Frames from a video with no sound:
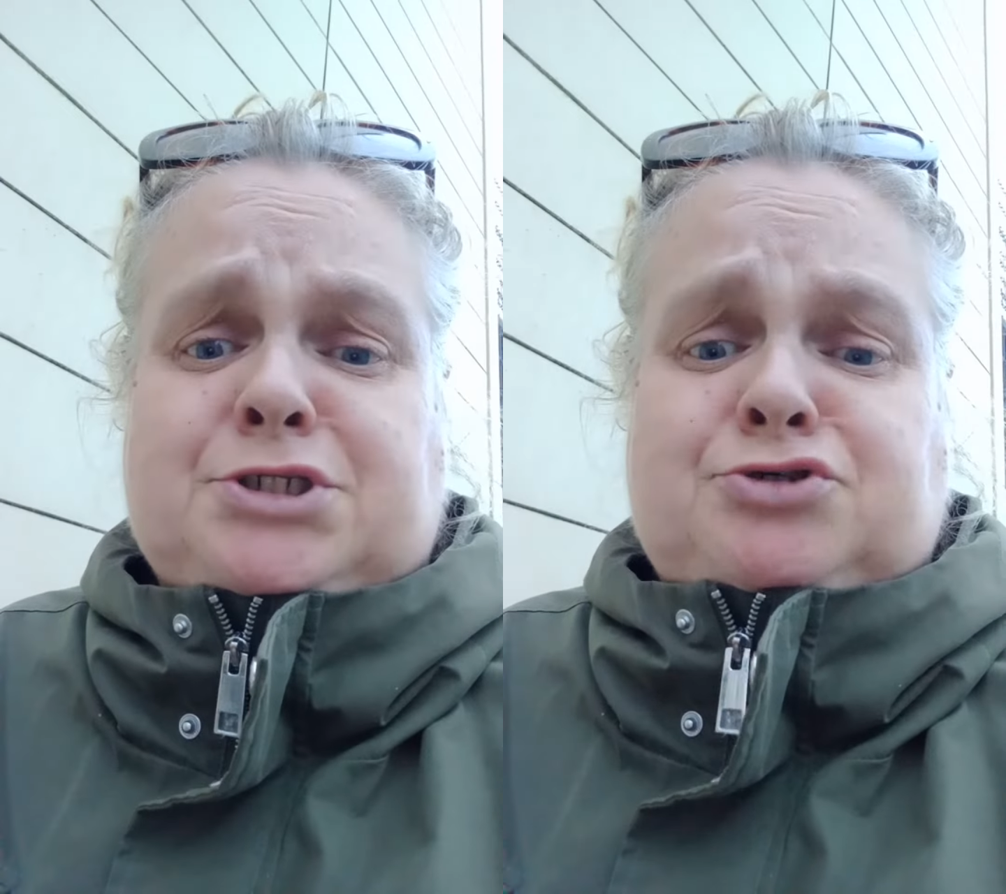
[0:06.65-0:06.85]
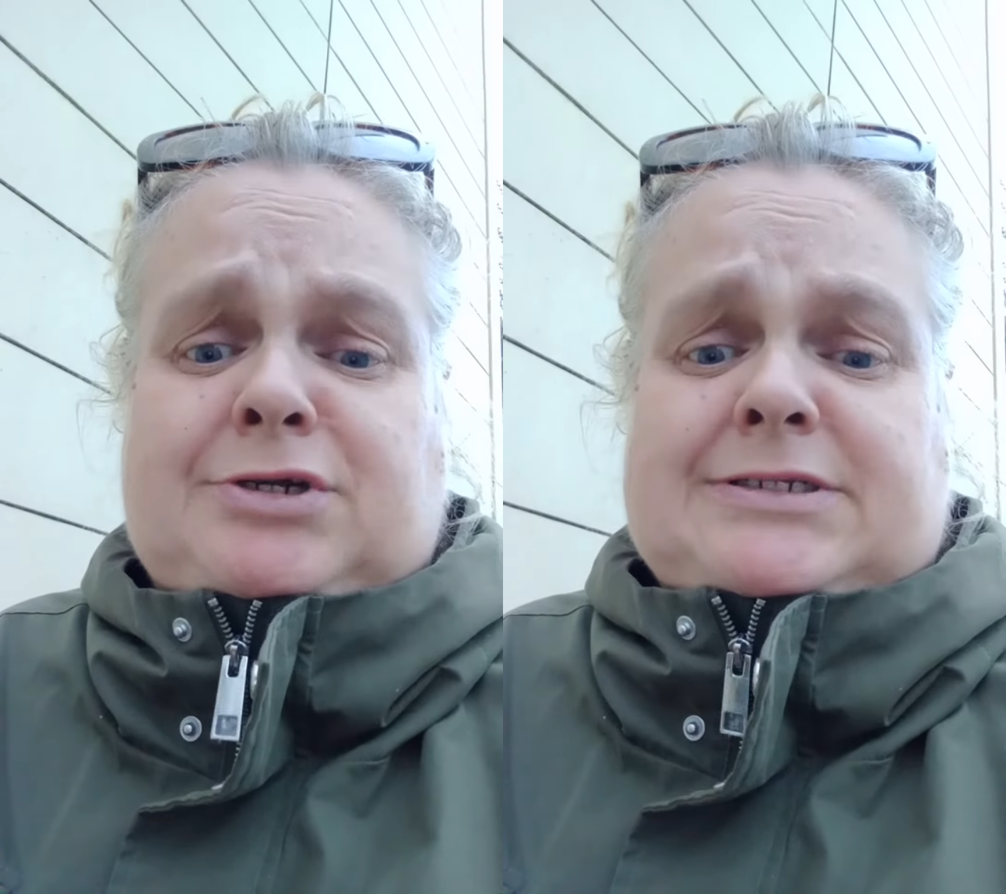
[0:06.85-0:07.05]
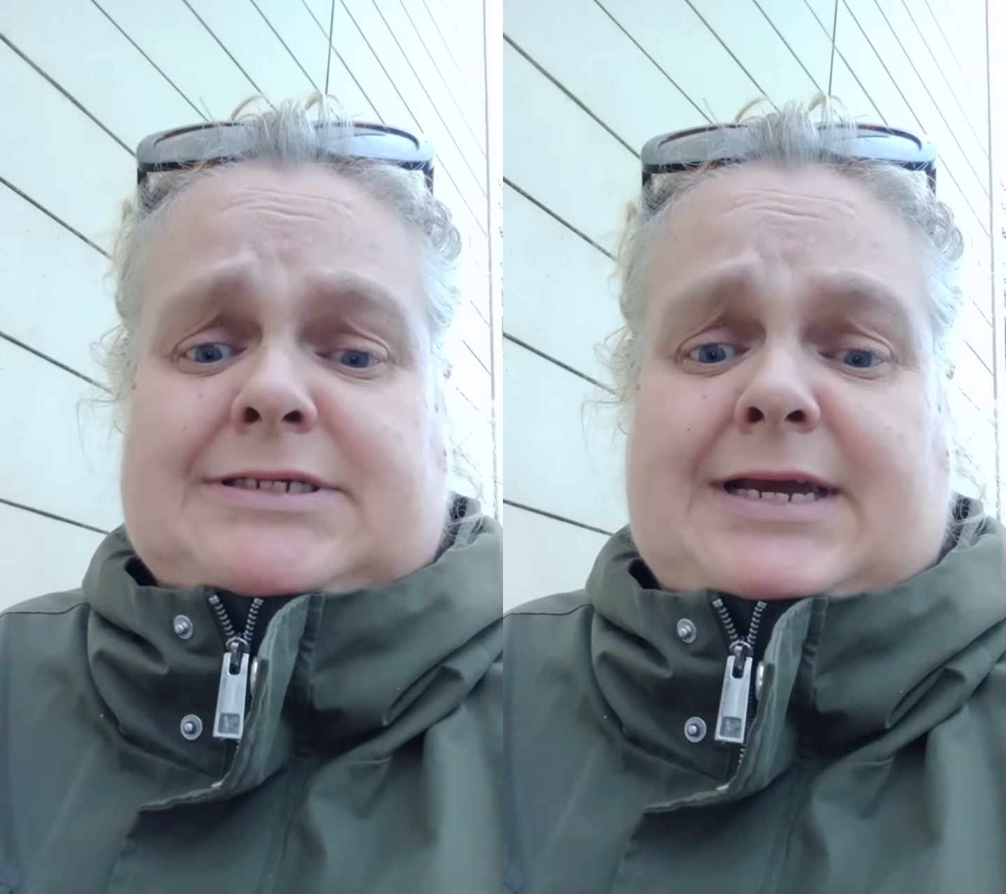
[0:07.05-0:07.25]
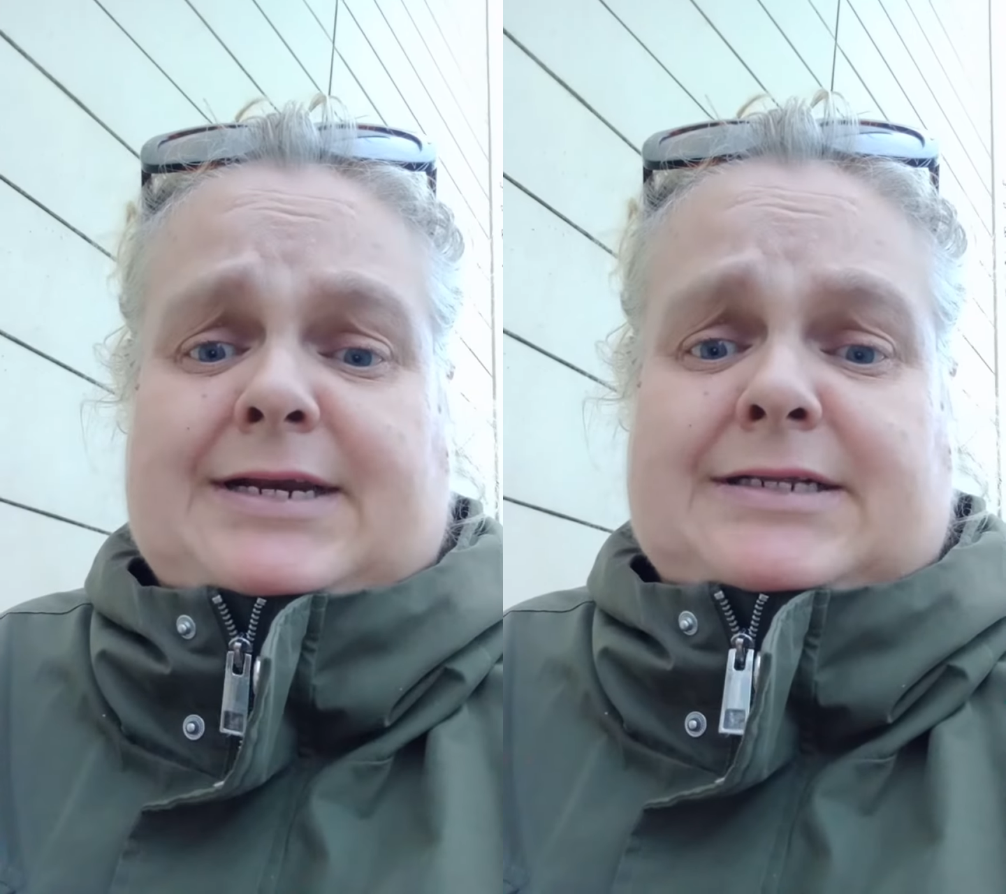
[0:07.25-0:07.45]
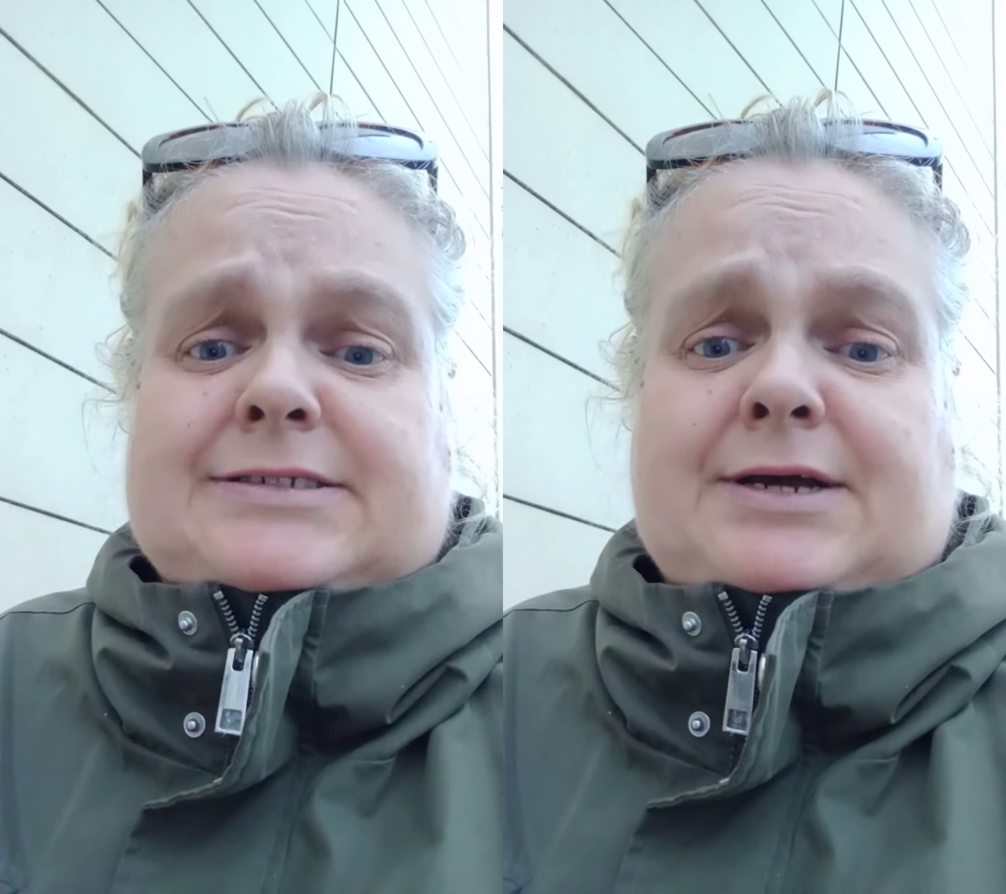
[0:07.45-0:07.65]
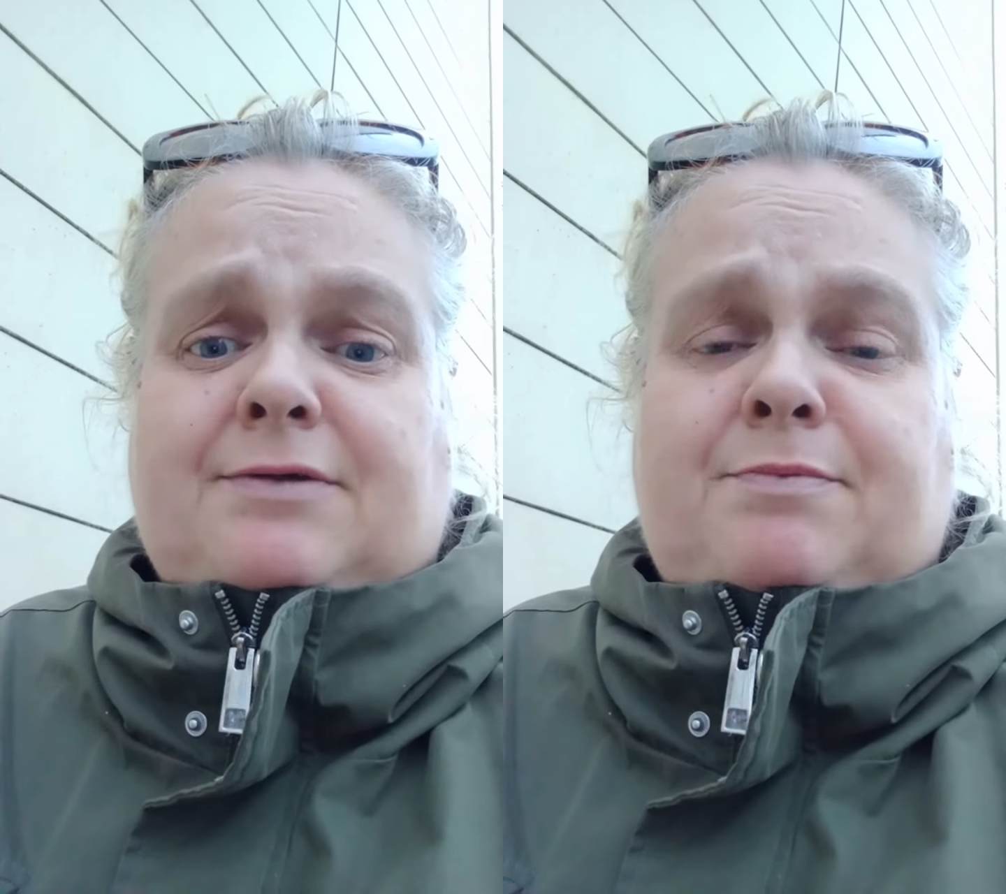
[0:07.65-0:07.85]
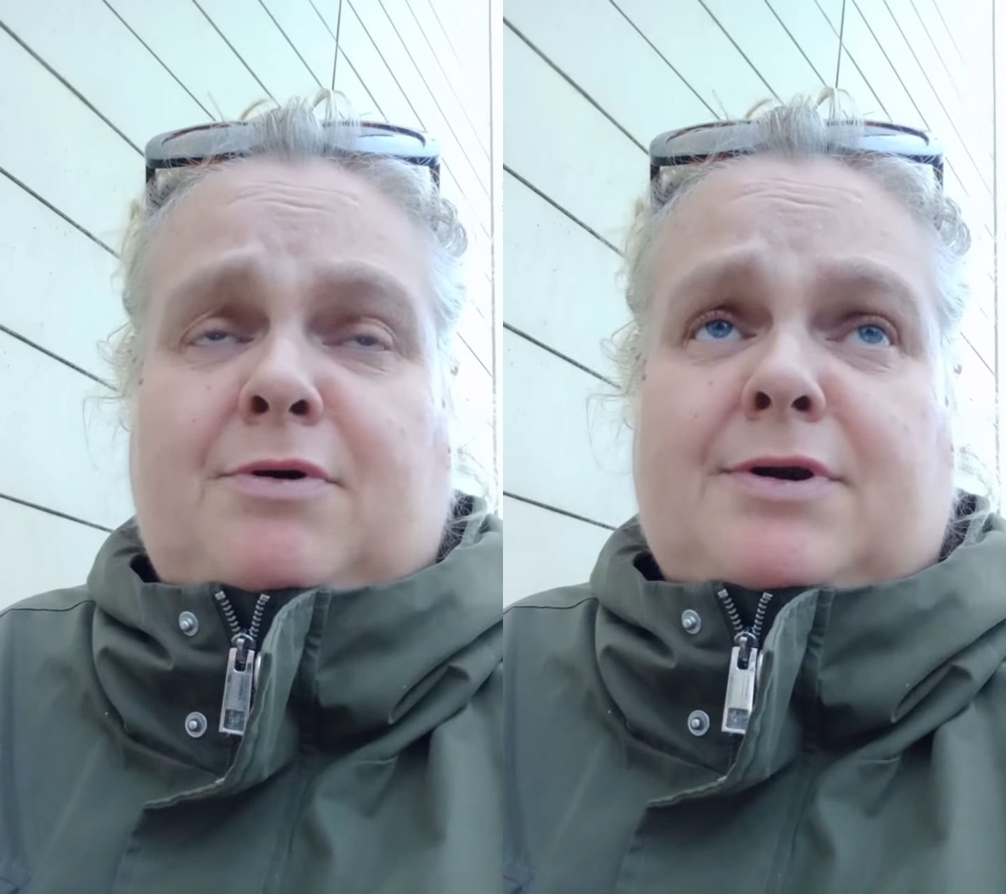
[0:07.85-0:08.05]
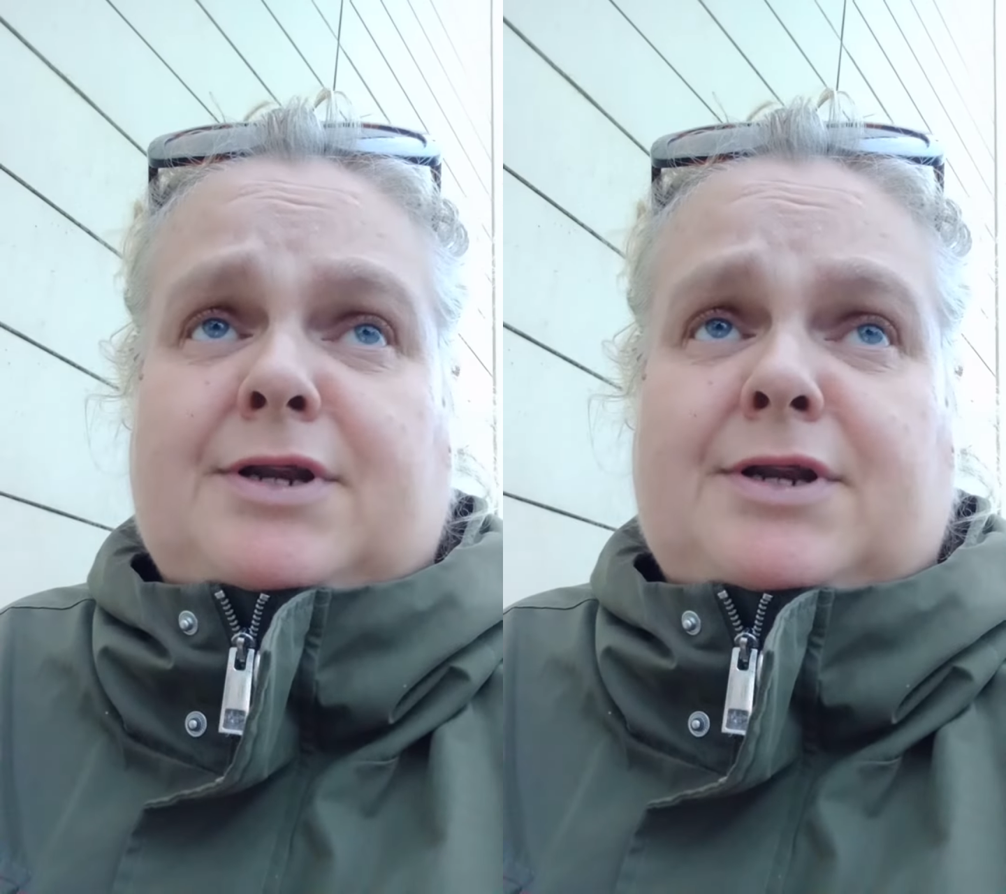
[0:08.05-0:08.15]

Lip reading: streets again in Southport,